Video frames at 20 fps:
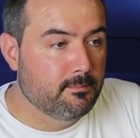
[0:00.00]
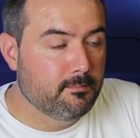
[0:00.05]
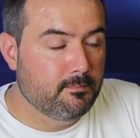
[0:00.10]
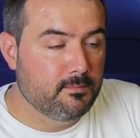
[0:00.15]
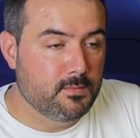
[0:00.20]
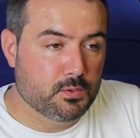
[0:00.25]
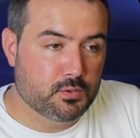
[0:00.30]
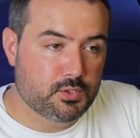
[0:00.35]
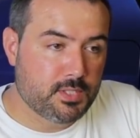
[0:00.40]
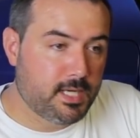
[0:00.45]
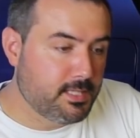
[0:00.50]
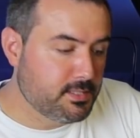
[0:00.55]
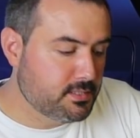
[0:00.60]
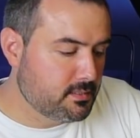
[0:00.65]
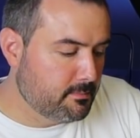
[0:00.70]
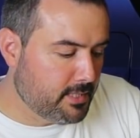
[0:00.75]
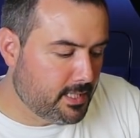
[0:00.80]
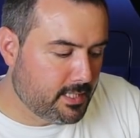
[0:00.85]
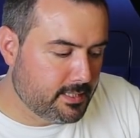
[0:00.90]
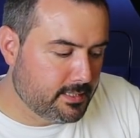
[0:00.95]
you know, change
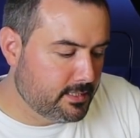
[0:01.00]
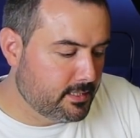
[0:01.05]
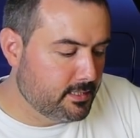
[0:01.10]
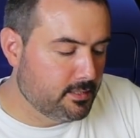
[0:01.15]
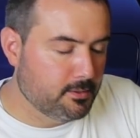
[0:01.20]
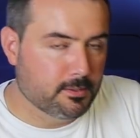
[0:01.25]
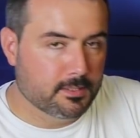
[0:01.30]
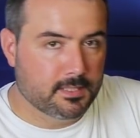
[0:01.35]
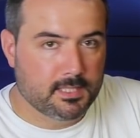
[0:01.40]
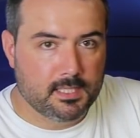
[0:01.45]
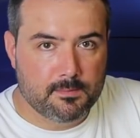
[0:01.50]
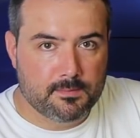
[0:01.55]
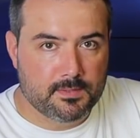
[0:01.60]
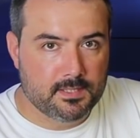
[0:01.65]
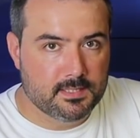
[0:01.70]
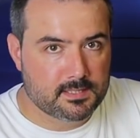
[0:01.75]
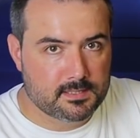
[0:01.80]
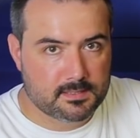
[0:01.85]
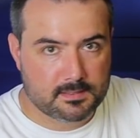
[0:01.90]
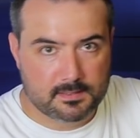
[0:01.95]
the body kit, or keep
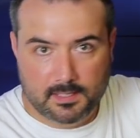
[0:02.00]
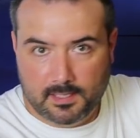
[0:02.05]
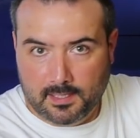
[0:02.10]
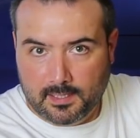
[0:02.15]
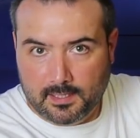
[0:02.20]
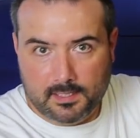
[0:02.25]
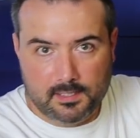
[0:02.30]
this,